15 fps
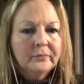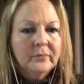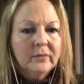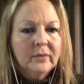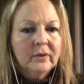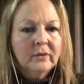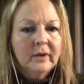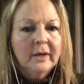
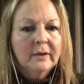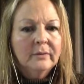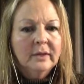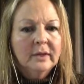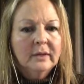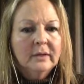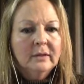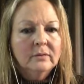right? We
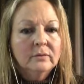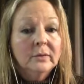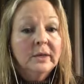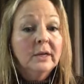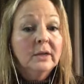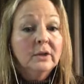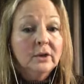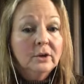can
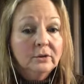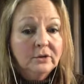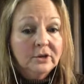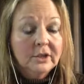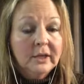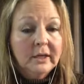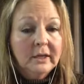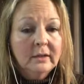
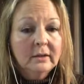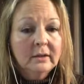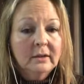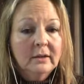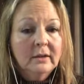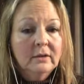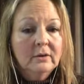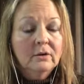renegotiate
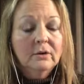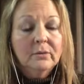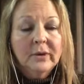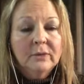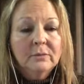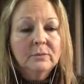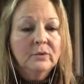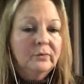or we
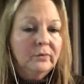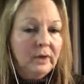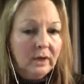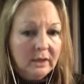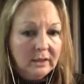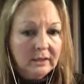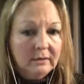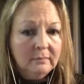can move
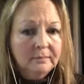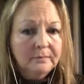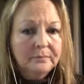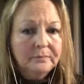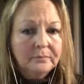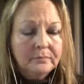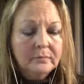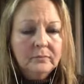on.
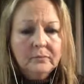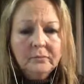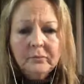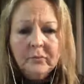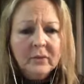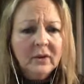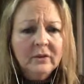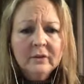
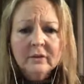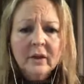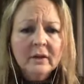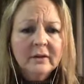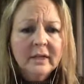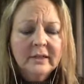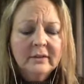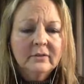There's all
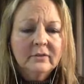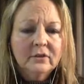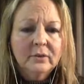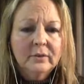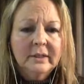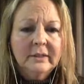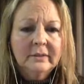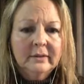kinds of
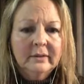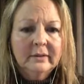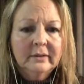choices.